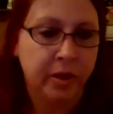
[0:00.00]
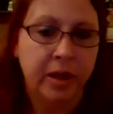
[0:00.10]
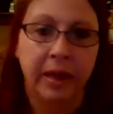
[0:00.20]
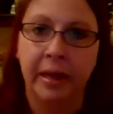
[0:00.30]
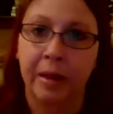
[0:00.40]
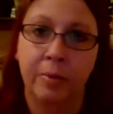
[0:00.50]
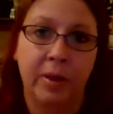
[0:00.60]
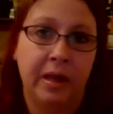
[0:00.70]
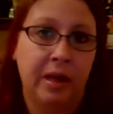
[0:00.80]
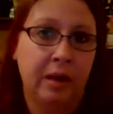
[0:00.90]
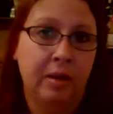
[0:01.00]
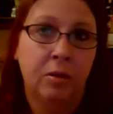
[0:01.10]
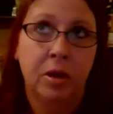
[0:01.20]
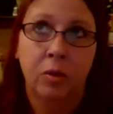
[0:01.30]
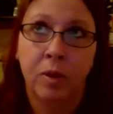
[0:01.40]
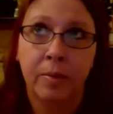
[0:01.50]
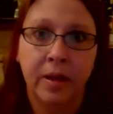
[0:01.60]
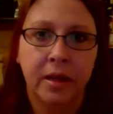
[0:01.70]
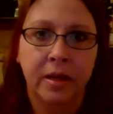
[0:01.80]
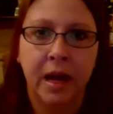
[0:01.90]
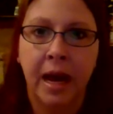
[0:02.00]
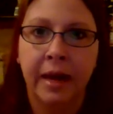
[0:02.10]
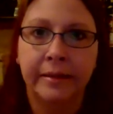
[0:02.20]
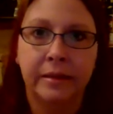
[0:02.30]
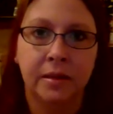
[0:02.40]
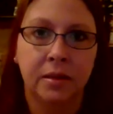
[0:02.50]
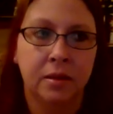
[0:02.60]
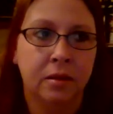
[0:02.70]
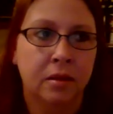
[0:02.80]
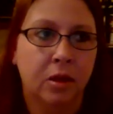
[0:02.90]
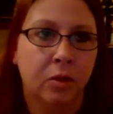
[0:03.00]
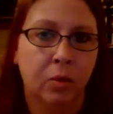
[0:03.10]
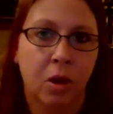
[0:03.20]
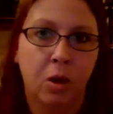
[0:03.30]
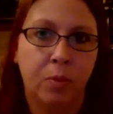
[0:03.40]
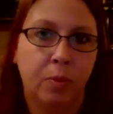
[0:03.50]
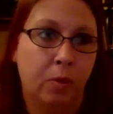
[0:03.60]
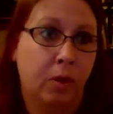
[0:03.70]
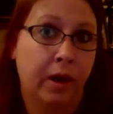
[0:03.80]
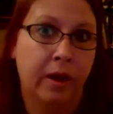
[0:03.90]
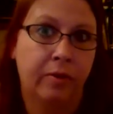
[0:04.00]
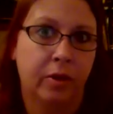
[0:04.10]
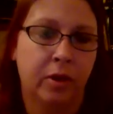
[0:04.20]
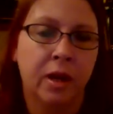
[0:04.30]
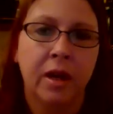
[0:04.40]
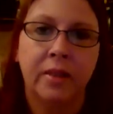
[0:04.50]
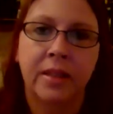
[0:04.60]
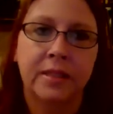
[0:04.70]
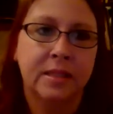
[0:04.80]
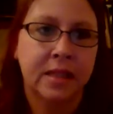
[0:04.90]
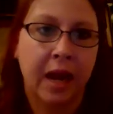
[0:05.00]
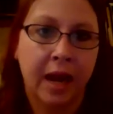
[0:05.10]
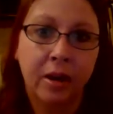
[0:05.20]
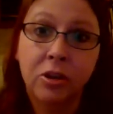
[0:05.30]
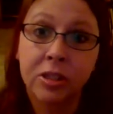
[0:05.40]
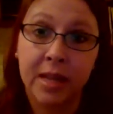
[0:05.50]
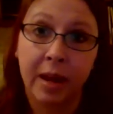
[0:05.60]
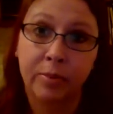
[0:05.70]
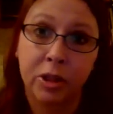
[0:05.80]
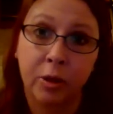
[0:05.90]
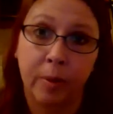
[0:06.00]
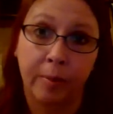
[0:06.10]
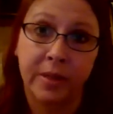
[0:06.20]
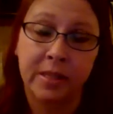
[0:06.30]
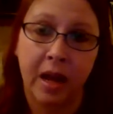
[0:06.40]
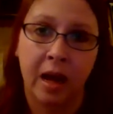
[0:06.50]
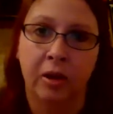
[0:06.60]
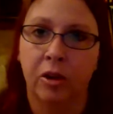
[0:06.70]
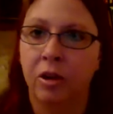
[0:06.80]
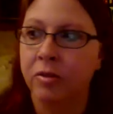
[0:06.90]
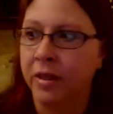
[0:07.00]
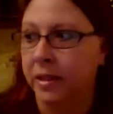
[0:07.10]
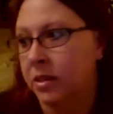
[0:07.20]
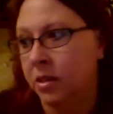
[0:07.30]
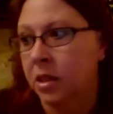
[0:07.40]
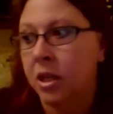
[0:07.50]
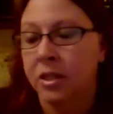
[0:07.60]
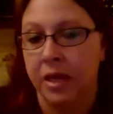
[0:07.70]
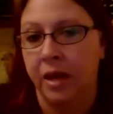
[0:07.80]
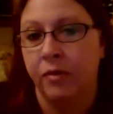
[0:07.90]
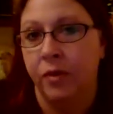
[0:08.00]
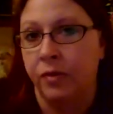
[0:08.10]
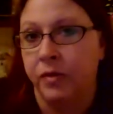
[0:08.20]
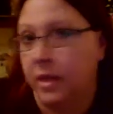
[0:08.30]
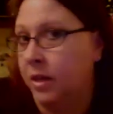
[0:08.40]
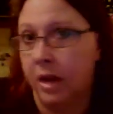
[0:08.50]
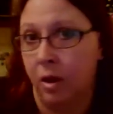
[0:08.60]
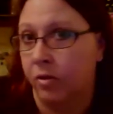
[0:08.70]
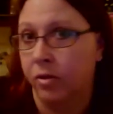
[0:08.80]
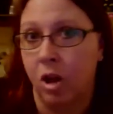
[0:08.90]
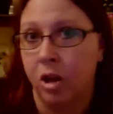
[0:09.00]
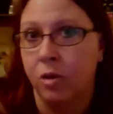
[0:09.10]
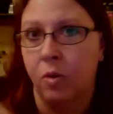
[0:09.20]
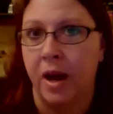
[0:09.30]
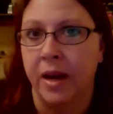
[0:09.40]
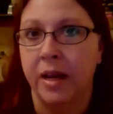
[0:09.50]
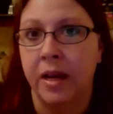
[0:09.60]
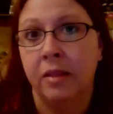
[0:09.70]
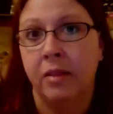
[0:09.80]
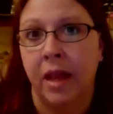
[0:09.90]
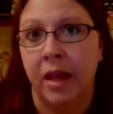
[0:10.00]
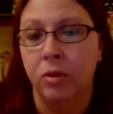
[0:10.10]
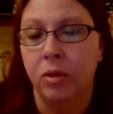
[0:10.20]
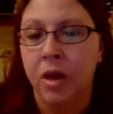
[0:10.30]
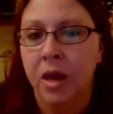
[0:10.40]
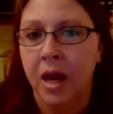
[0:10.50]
It can be ribbon, cotton, rope, whatever, that's tied or snapped to your puppy's collar that's 10, 15, however long you want it in length.